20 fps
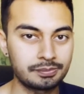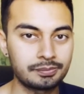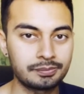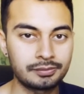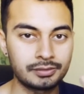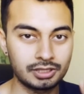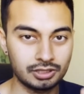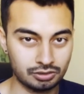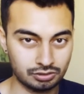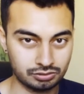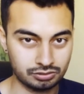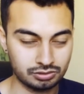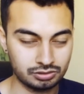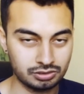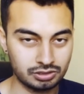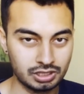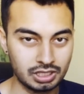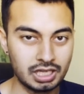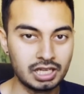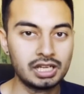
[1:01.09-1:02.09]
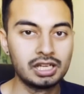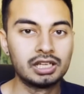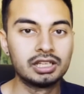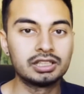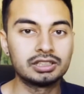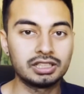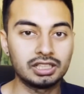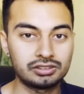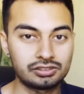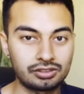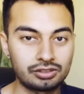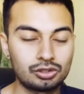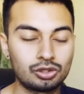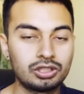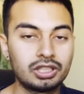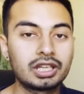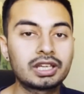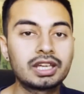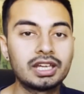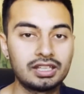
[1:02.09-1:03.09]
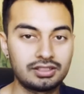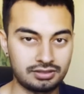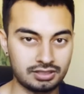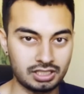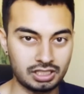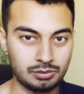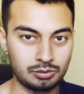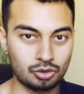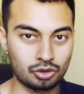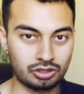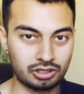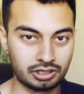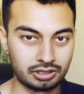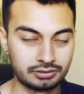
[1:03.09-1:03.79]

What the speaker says: No, that's not the case anymore.